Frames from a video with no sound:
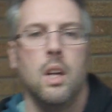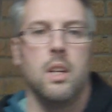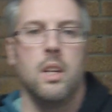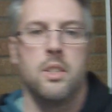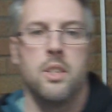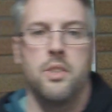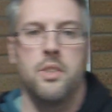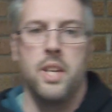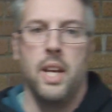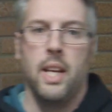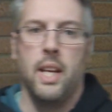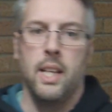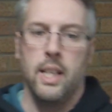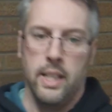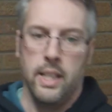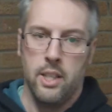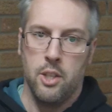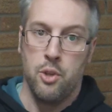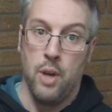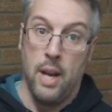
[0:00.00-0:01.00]
So
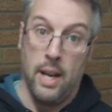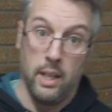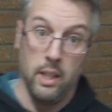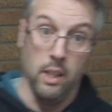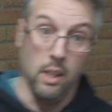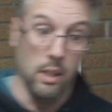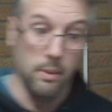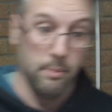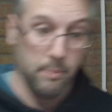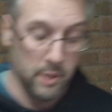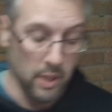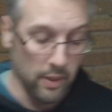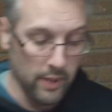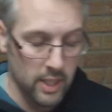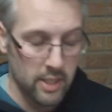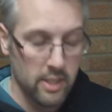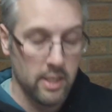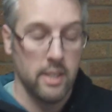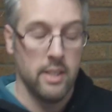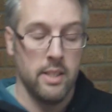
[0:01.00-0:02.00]
secondly, the track car. So
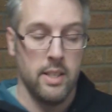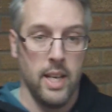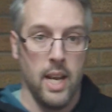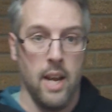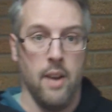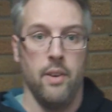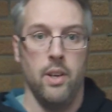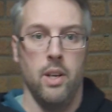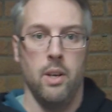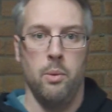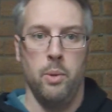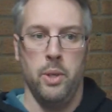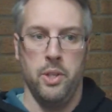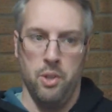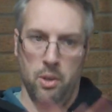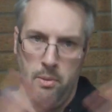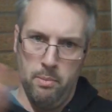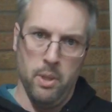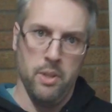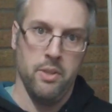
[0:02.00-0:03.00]
this is the area which
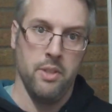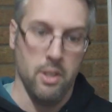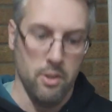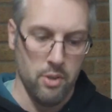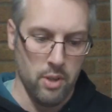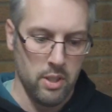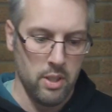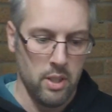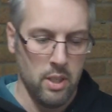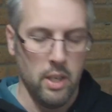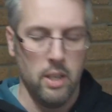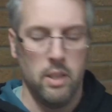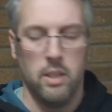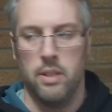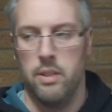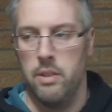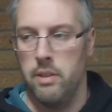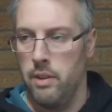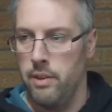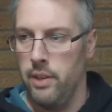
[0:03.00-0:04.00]
I'm most interested in.
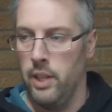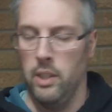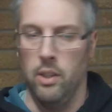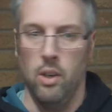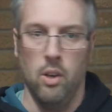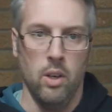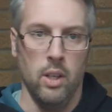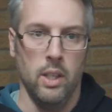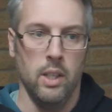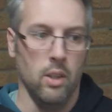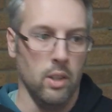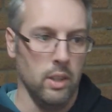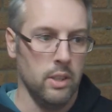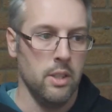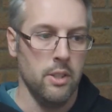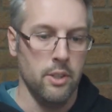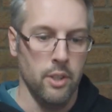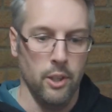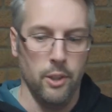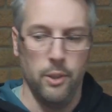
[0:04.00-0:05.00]
This is the thing that I like
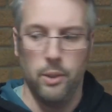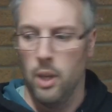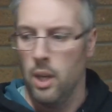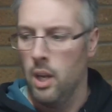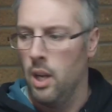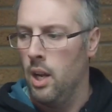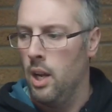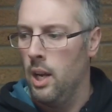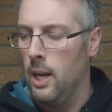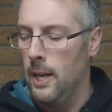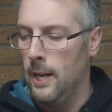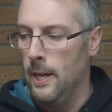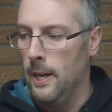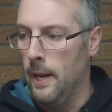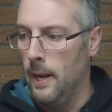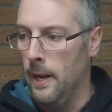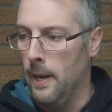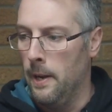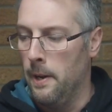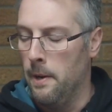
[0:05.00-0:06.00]
to do.
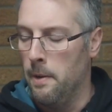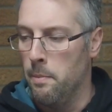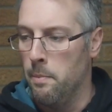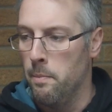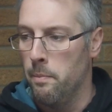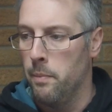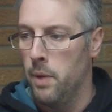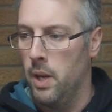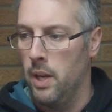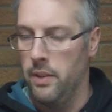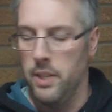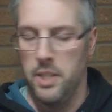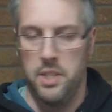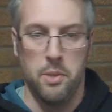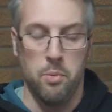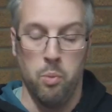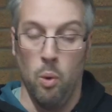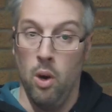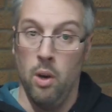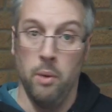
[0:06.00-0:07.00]
And this
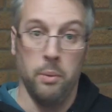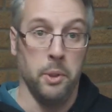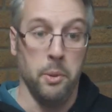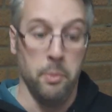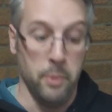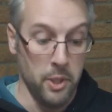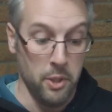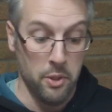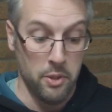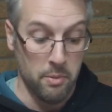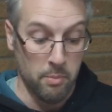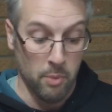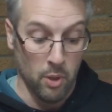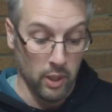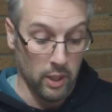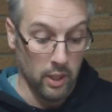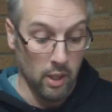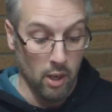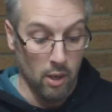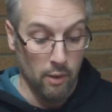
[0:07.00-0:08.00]
is what I'm going to be using my
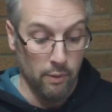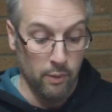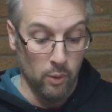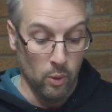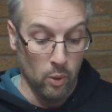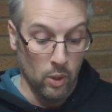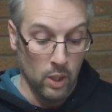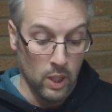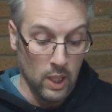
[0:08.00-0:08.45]
car for.